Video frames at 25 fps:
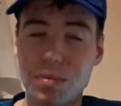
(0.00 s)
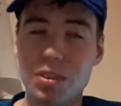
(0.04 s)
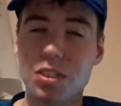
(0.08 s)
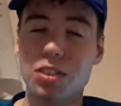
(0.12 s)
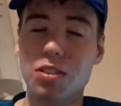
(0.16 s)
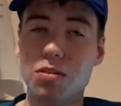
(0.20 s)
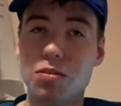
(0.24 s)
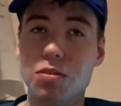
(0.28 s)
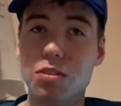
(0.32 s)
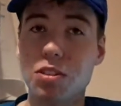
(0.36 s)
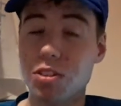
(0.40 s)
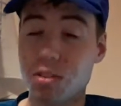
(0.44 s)

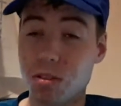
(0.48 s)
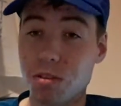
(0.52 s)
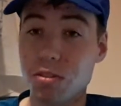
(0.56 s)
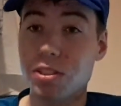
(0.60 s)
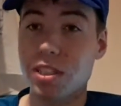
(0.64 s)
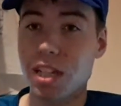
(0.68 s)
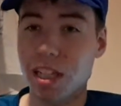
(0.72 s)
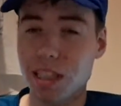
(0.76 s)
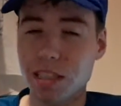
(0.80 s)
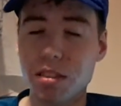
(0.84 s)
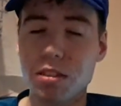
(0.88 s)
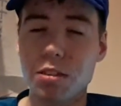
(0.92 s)
So, you know,
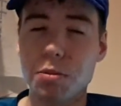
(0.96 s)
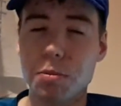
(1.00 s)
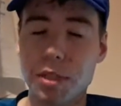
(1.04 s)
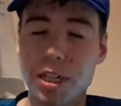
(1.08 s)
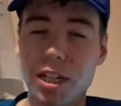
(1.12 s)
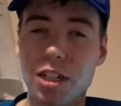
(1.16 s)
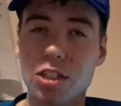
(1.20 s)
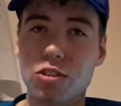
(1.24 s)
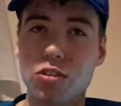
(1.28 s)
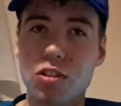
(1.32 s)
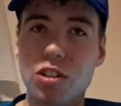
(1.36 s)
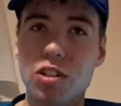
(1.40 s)
send it to
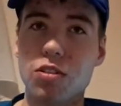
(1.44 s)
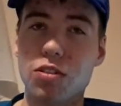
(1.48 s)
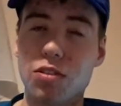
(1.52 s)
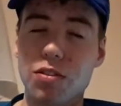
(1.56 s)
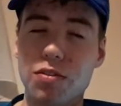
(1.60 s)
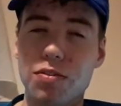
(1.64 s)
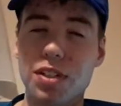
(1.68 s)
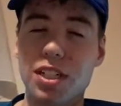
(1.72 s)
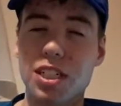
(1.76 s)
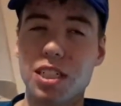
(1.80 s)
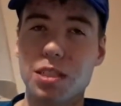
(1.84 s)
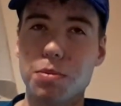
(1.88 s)
me on Twitter
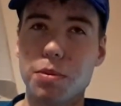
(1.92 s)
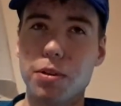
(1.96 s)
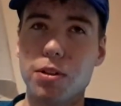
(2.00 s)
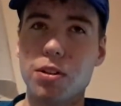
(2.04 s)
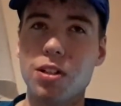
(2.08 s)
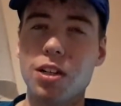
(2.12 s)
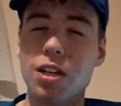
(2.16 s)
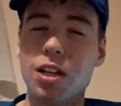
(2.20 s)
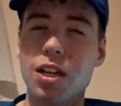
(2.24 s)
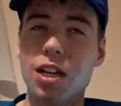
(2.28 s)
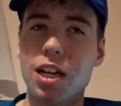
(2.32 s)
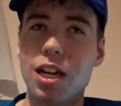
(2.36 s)
or
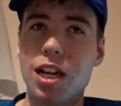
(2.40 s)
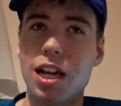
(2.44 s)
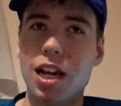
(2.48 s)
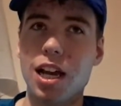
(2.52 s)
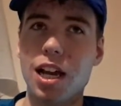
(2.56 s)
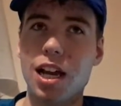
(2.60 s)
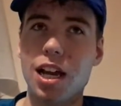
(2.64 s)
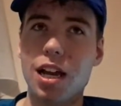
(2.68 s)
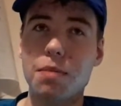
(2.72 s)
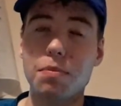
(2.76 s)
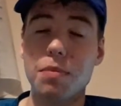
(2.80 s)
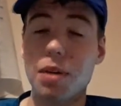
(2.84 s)
Facebook,
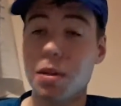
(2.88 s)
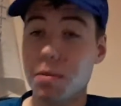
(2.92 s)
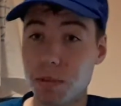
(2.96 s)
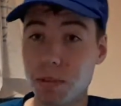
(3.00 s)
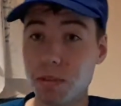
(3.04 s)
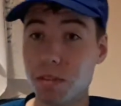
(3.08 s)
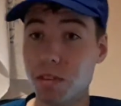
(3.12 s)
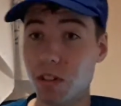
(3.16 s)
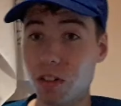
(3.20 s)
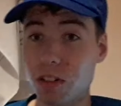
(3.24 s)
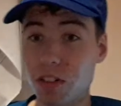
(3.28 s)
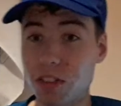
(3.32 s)
and
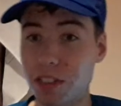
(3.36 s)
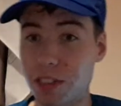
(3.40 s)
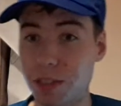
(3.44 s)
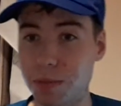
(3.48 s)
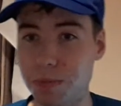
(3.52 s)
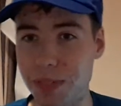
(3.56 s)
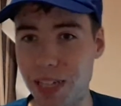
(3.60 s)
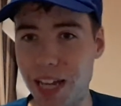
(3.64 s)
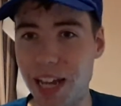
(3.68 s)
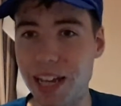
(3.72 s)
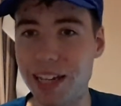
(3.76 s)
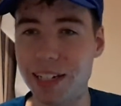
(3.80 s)
we look at
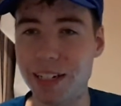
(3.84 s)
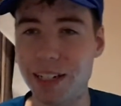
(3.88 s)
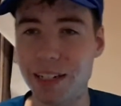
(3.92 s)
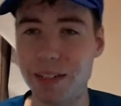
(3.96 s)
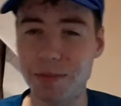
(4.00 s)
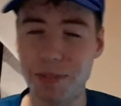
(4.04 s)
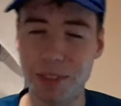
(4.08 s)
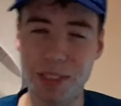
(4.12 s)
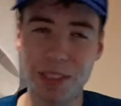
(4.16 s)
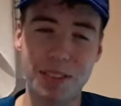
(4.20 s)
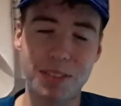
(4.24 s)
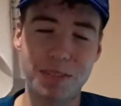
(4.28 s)
them then,
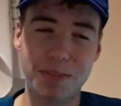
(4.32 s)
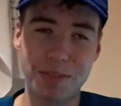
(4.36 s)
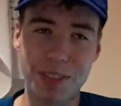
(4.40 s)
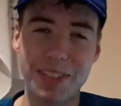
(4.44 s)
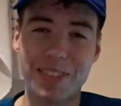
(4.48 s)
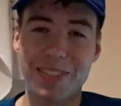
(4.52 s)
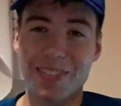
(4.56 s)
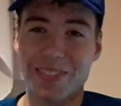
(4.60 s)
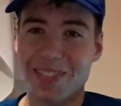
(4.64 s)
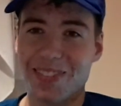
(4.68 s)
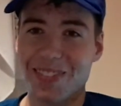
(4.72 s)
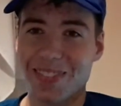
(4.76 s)
and
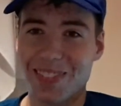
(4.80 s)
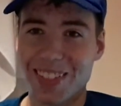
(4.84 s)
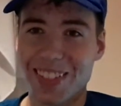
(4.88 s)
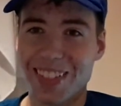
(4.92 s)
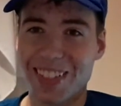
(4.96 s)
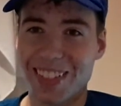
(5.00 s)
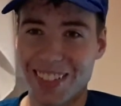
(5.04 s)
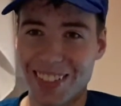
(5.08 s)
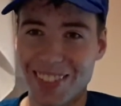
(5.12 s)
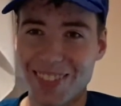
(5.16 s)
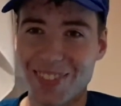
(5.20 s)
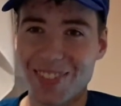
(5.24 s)

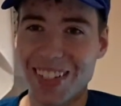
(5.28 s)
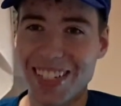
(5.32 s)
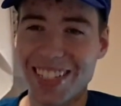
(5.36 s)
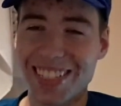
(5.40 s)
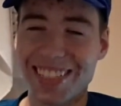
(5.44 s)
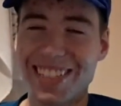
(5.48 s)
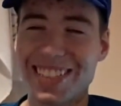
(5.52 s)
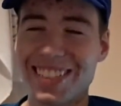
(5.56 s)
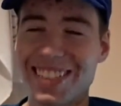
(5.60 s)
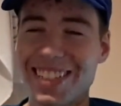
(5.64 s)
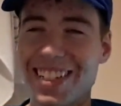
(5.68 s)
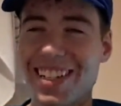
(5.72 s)
we
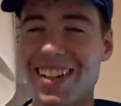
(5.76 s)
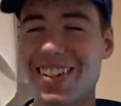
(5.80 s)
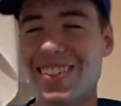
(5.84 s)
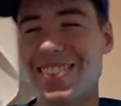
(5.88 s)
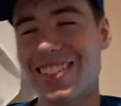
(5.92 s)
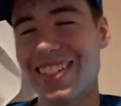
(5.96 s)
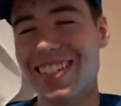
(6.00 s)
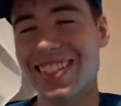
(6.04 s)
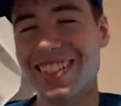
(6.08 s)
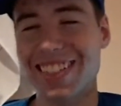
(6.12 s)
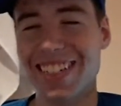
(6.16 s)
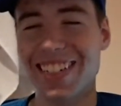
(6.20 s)
basically see
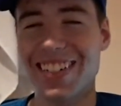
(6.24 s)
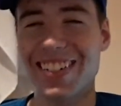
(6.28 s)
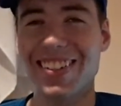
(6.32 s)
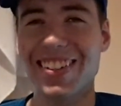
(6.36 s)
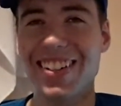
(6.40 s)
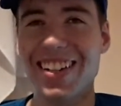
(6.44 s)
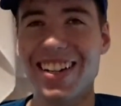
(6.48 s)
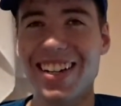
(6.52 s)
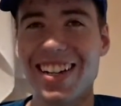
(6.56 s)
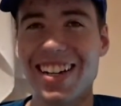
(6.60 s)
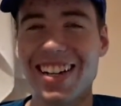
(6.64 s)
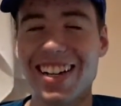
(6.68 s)
how things
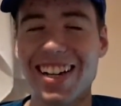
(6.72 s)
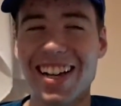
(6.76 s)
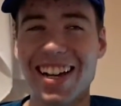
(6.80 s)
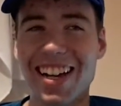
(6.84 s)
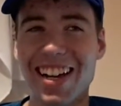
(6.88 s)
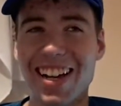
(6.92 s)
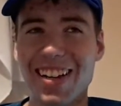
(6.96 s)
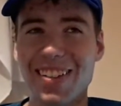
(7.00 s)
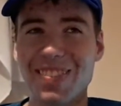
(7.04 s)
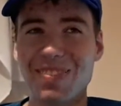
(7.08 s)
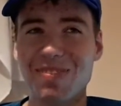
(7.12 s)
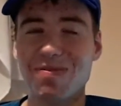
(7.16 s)
are.
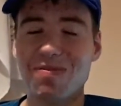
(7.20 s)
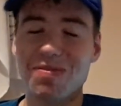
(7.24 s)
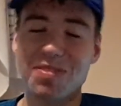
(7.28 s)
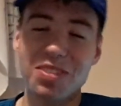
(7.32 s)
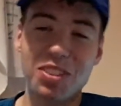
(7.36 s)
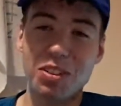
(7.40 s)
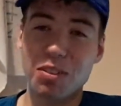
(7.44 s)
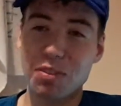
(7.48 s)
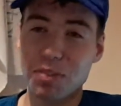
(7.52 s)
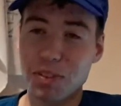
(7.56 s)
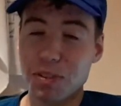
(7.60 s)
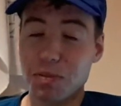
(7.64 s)

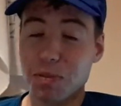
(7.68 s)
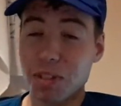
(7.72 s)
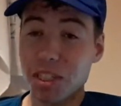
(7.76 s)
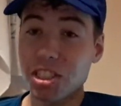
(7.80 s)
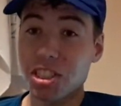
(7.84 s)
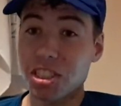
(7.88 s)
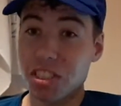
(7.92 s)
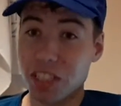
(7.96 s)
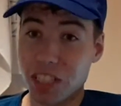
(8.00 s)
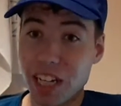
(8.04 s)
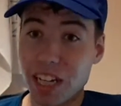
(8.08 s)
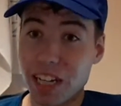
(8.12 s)
So if you
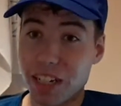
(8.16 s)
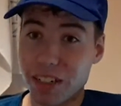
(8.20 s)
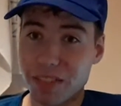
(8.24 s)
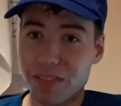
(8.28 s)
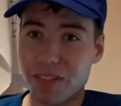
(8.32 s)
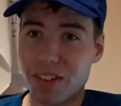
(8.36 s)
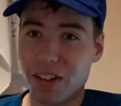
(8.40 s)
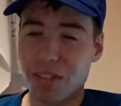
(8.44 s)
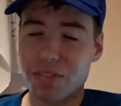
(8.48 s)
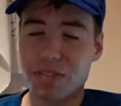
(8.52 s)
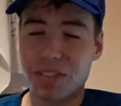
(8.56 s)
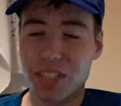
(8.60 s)
wish to get
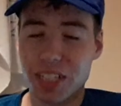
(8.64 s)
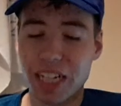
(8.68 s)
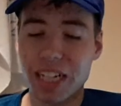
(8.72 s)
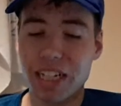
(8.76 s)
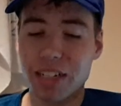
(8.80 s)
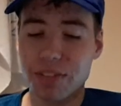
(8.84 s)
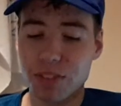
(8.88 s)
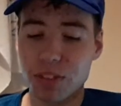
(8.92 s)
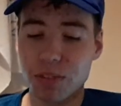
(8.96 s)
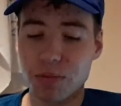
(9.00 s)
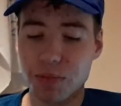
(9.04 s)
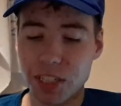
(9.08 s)
involved,
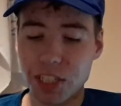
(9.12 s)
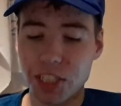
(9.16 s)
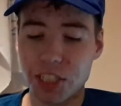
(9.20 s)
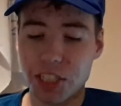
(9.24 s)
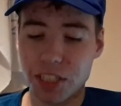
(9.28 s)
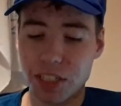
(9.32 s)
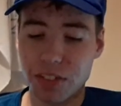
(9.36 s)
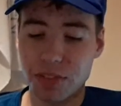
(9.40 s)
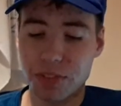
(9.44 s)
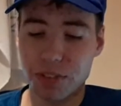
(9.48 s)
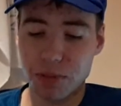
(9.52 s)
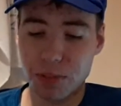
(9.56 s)
again, if you
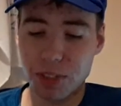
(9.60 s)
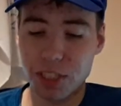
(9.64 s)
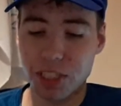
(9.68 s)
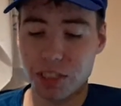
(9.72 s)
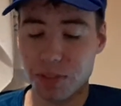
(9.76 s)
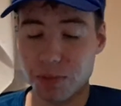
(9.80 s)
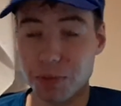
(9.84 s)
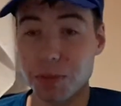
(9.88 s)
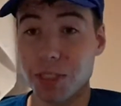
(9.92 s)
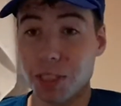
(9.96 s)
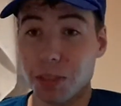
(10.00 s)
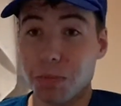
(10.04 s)
wish, it'd
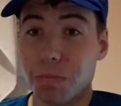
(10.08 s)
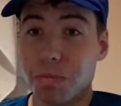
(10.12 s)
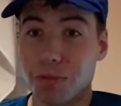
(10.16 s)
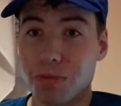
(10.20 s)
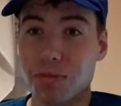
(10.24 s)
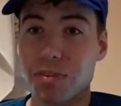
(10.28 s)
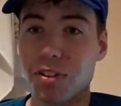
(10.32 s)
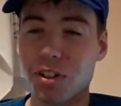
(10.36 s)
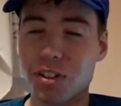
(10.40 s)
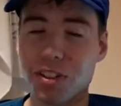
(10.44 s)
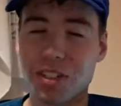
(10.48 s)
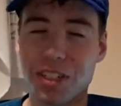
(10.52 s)
be
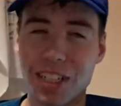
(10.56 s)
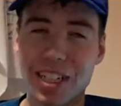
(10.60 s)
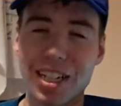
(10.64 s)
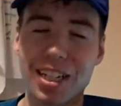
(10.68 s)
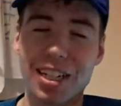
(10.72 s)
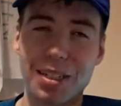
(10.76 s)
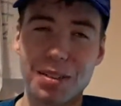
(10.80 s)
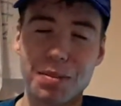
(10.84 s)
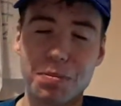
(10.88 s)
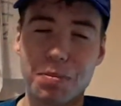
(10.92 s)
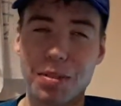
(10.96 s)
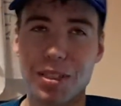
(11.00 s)
something fun.
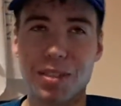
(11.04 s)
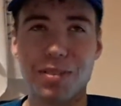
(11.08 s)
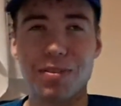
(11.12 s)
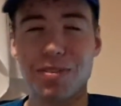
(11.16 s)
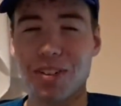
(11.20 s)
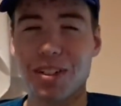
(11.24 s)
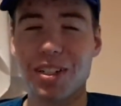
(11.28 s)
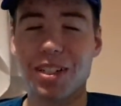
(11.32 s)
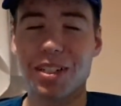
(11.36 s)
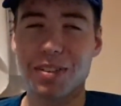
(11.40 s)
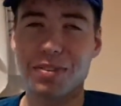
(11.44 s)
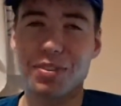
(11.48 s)
Again, it'd be
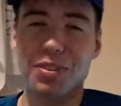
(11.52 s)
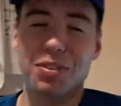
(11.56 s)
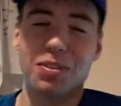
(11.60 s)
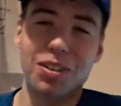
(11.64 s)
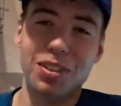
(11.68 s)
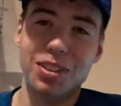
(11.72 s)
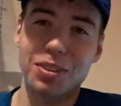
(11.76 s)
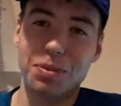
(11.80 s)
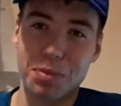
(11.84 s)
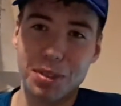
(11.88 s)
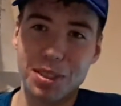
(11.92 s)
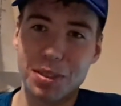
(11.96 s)
if you
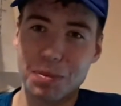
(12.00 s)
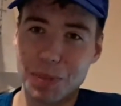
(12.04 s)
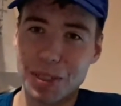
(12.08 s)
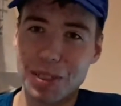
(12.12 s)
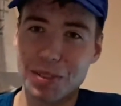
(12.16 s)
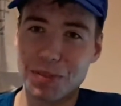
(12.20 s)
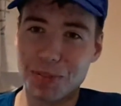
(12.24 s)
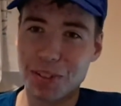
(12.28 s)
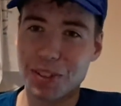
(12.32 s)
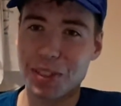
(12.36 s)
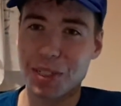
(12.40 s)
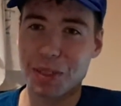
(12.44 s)
want to be a
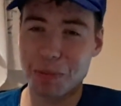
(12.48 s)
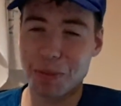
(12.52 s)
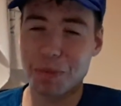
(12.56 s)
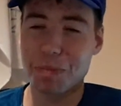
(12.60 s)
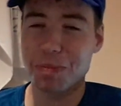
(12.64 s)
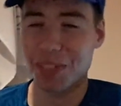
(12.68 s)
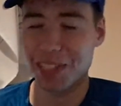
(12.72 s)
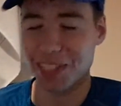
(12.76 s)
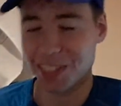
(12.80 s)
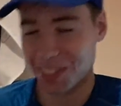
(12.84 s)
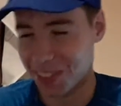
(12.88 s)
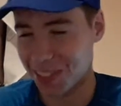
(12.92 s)
bit funny,
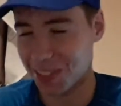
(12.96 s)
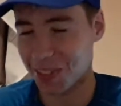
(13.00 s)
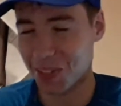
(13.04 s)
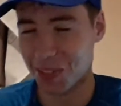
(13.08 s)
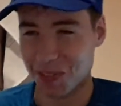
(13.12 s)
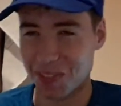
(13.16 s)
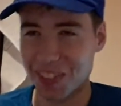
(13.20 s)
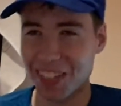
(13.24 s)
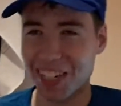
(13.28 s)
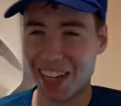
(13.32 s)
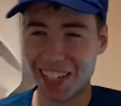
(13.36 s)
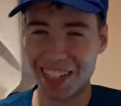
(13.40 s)
but please
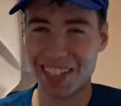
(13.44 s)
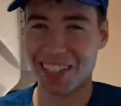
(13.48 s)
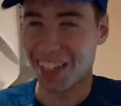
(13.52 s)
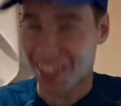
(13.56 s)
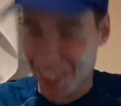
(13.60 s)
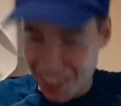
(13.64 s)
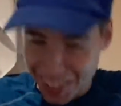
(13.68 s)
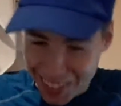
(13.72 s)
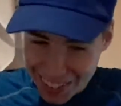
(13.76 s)
don't be like,